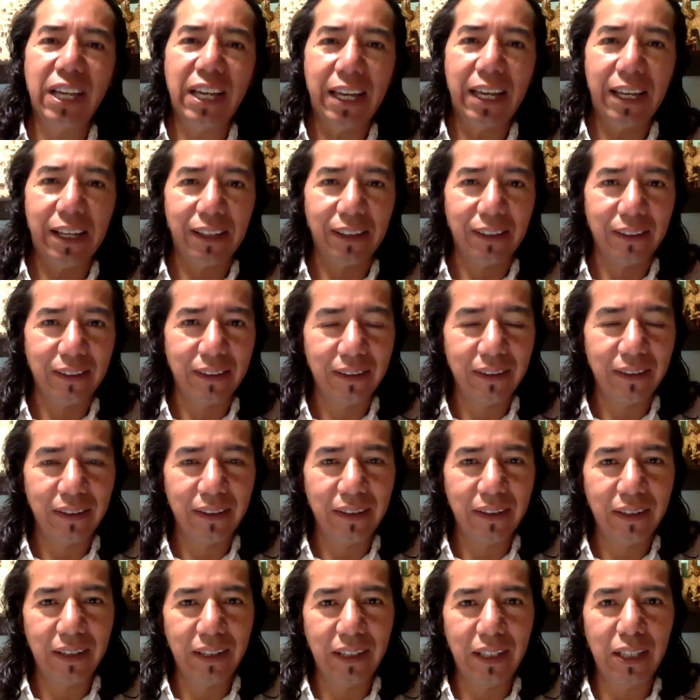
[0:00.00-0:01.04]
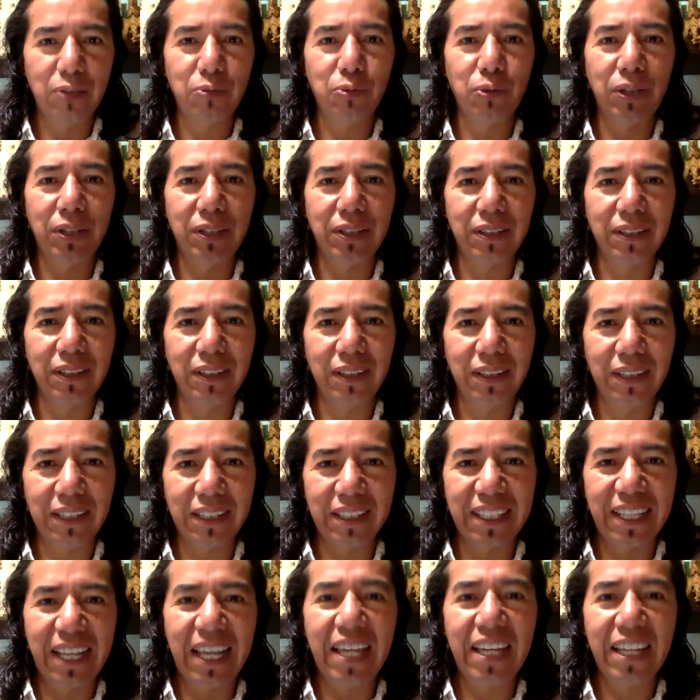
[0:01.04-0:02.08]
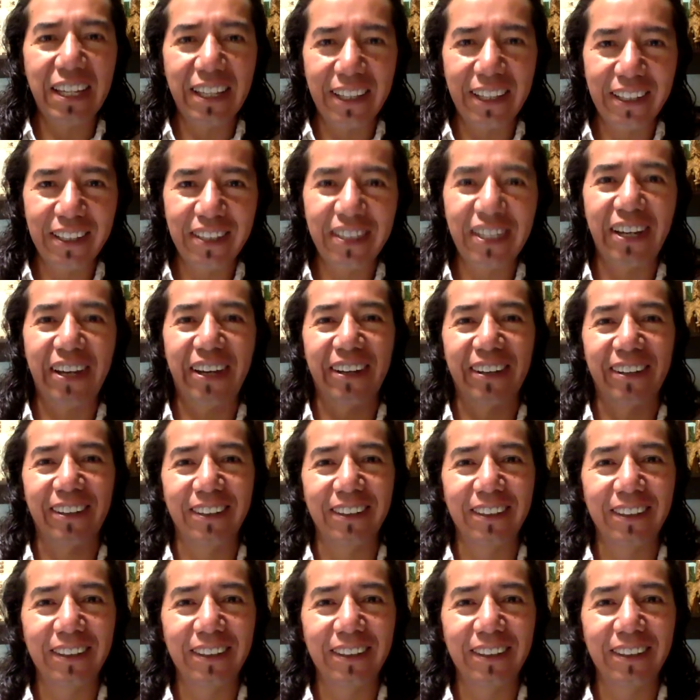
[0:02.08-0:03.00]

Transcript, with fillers: tail, it's with snake tail.